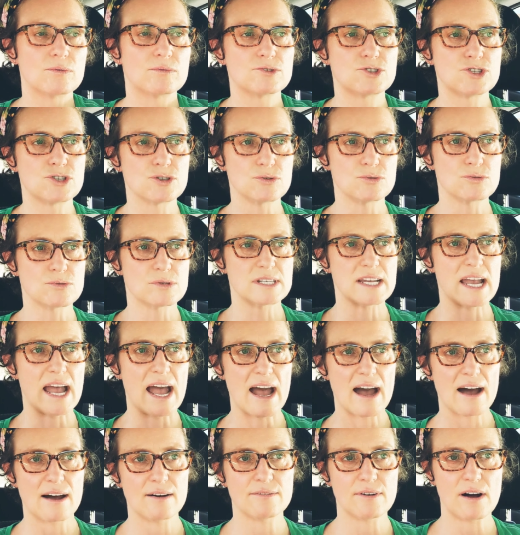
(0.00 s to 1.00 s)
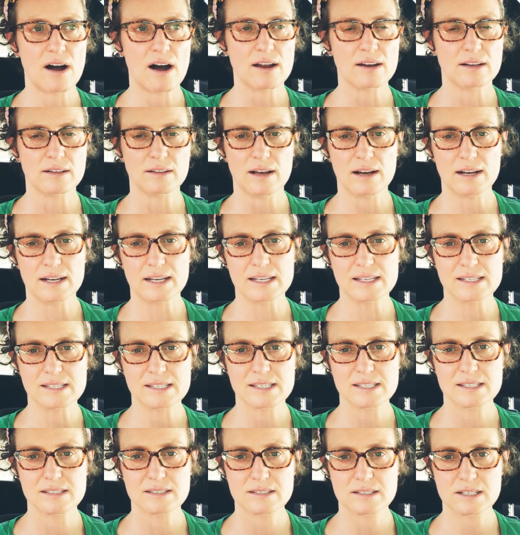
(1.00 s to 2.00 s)
choose to have
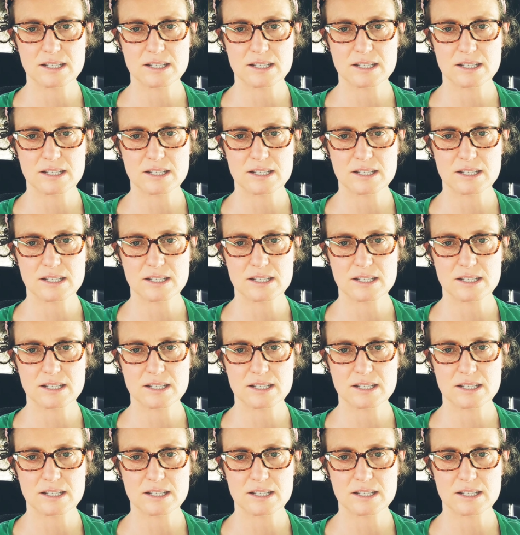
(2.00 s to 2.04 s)
autologous